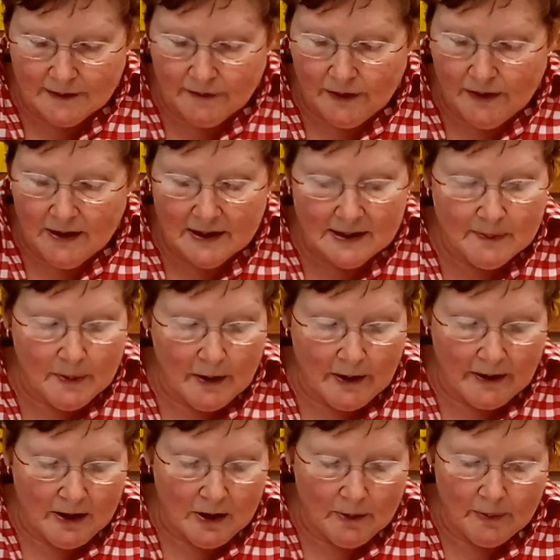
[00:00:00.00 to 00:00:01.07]
for this
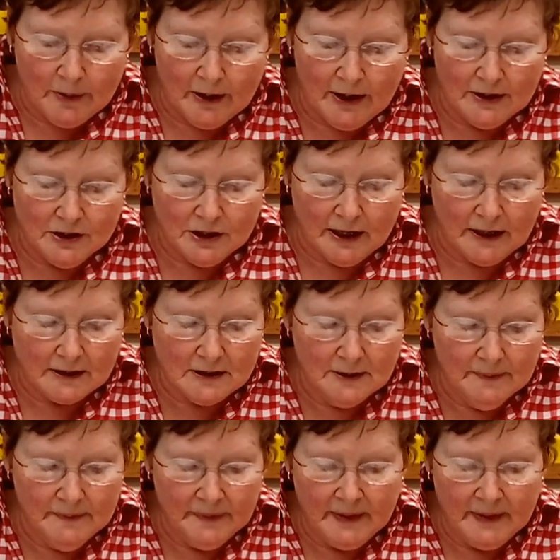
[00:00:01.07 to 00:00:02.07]
part of your project.